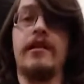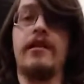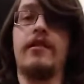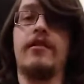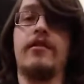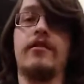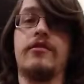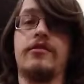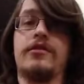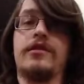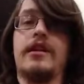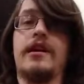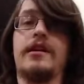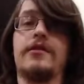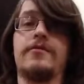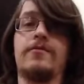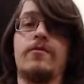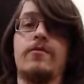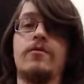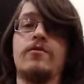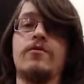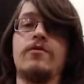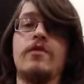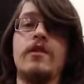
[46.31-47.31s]
and our
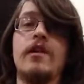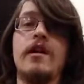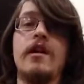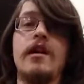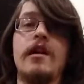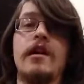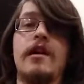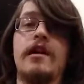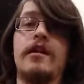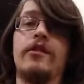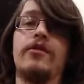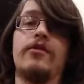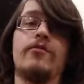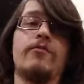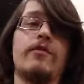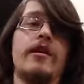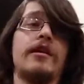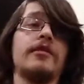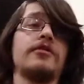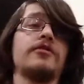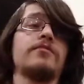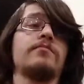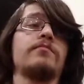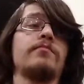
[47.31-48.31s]
saxophone in the
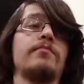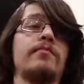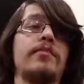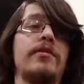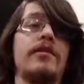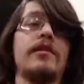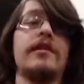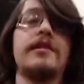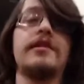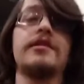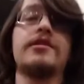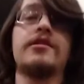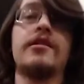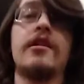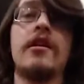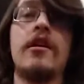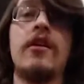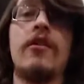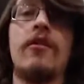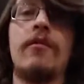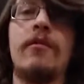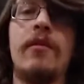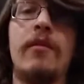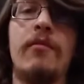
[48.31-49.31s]
right place.
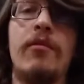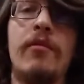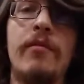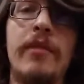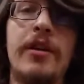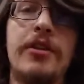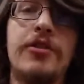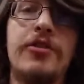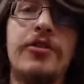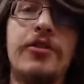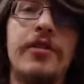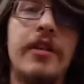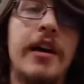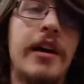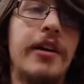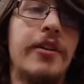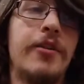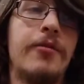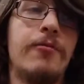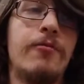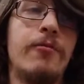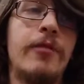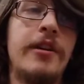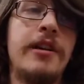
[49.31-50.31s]
Remember, make sure you got
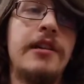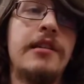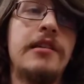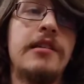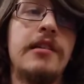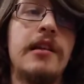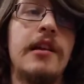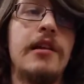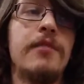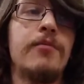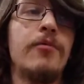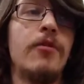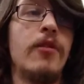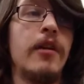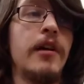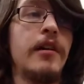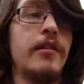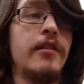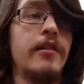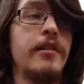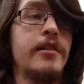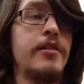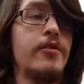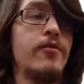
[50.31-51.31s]
your reed set up
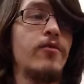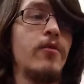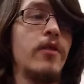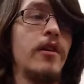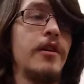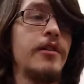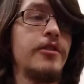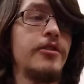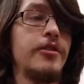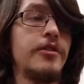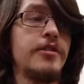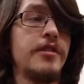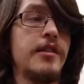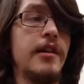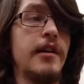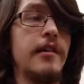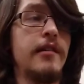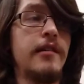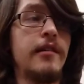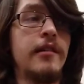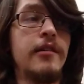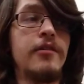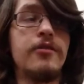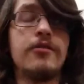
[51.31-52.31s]
correctly. You want just
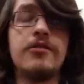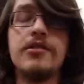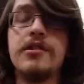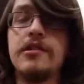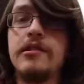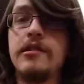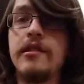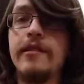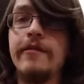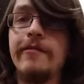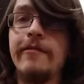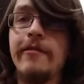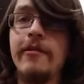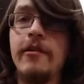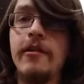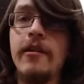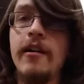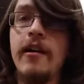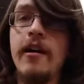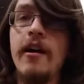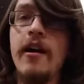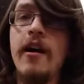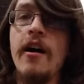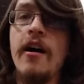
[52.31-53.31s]
that little
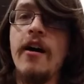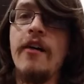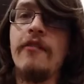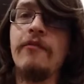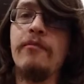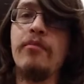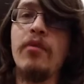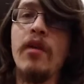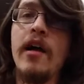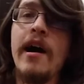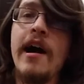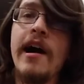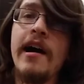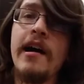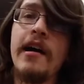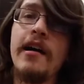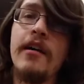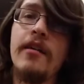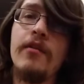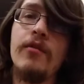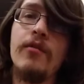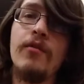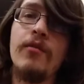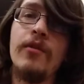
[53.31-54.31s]
sliver of
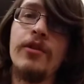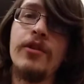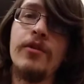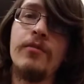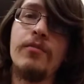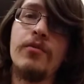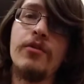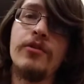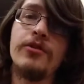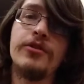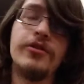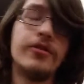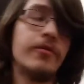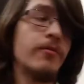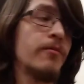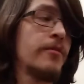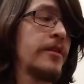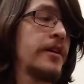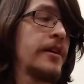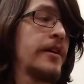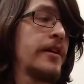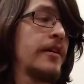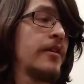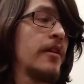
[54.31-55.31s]
black when you push your
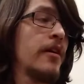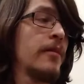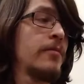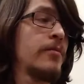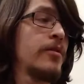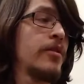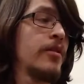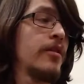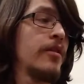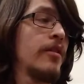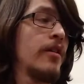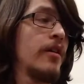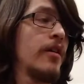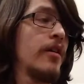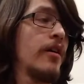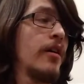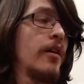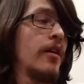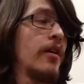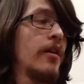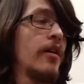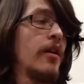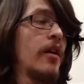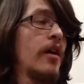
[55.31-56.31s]
reed up to
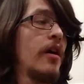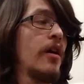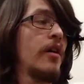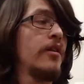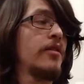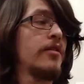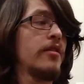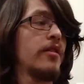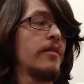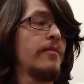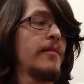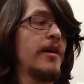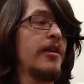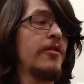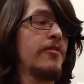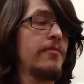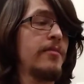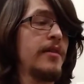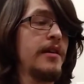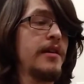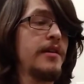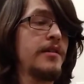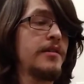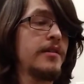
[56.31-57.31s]
the
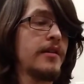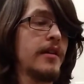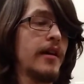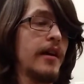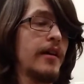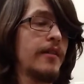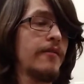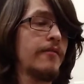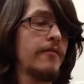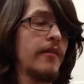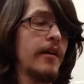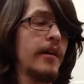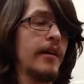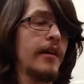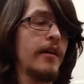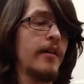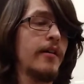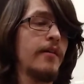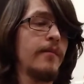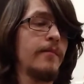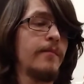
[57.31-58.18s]
mouthpiece, kind of like